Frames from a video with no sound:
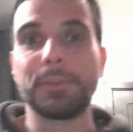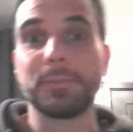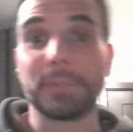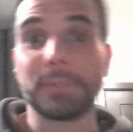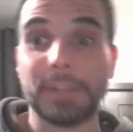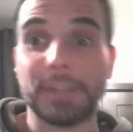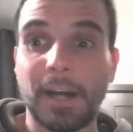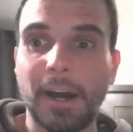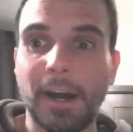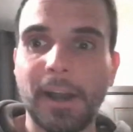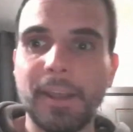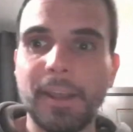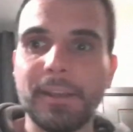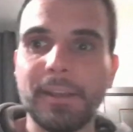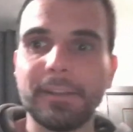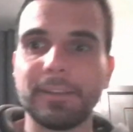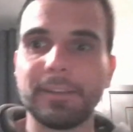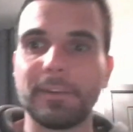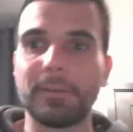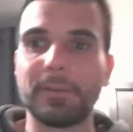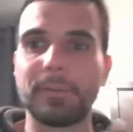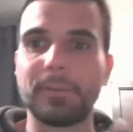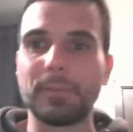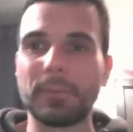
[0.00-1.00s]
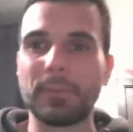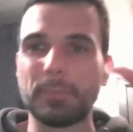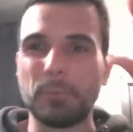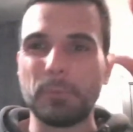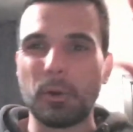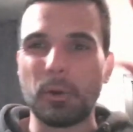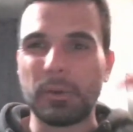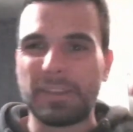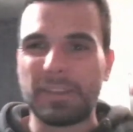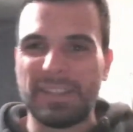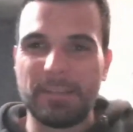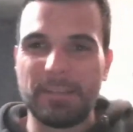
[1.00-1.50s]
die, there is a
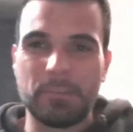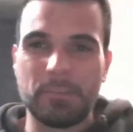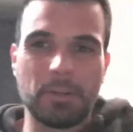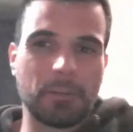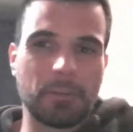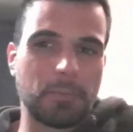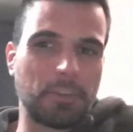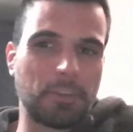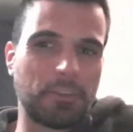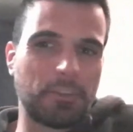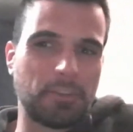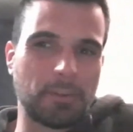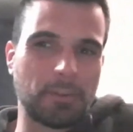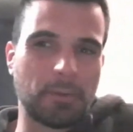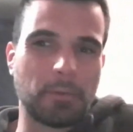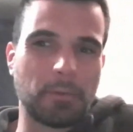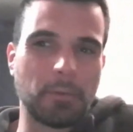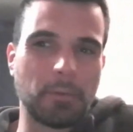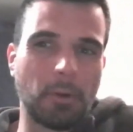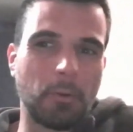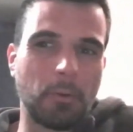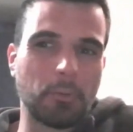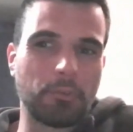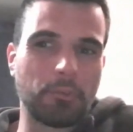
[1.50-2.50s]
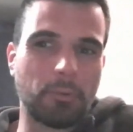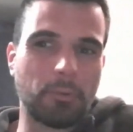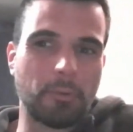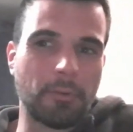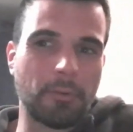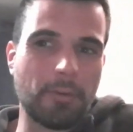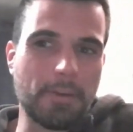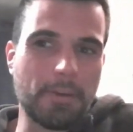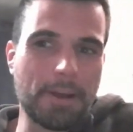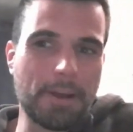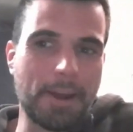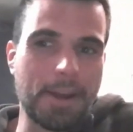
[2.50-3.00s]
small demon which is on our
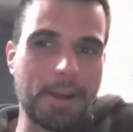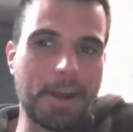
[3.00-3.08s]
shoulder.